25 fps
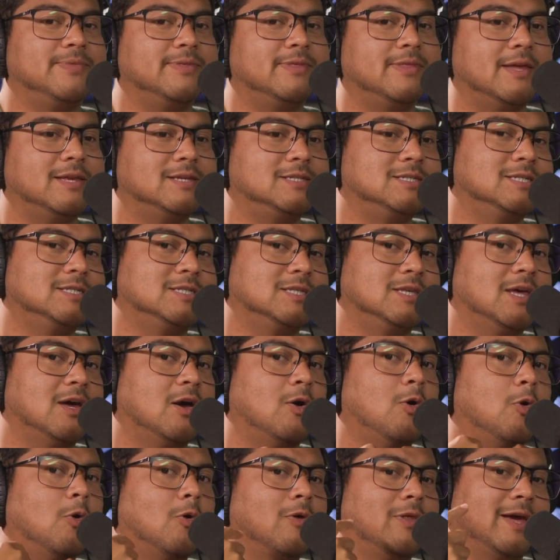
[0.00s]
this is the
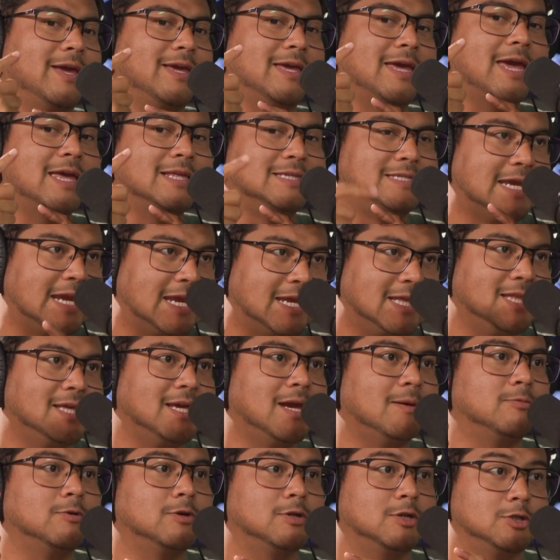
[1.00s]
whole like daily
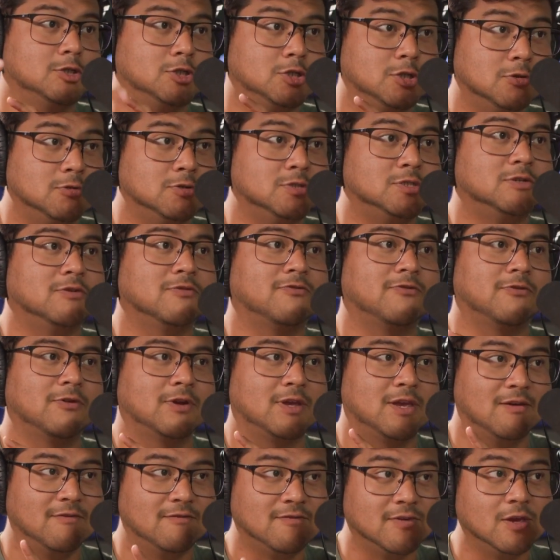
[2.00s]
I'm going to choose to
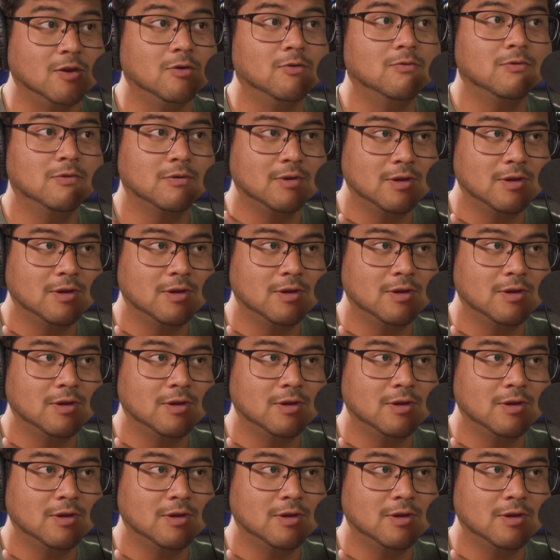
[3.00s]
forgive you.